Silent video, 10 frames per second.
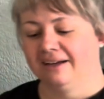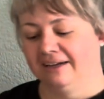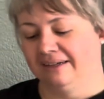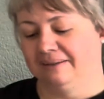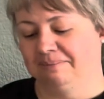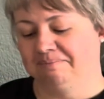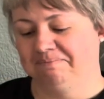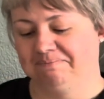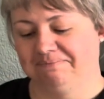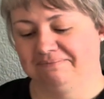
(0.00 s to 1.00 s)

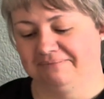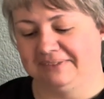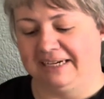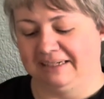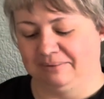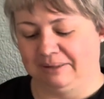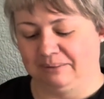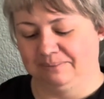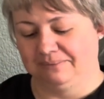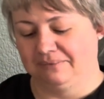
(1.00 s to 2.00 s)
Yeah, well,
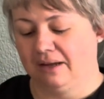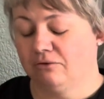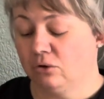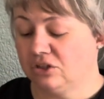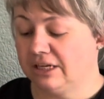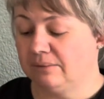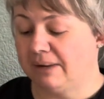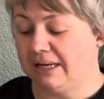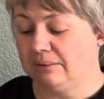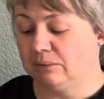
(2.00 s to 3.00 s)
of course, I
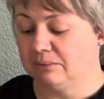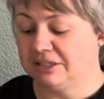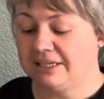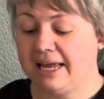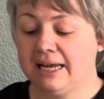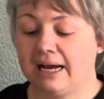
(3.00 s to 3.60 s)
made a little mistake.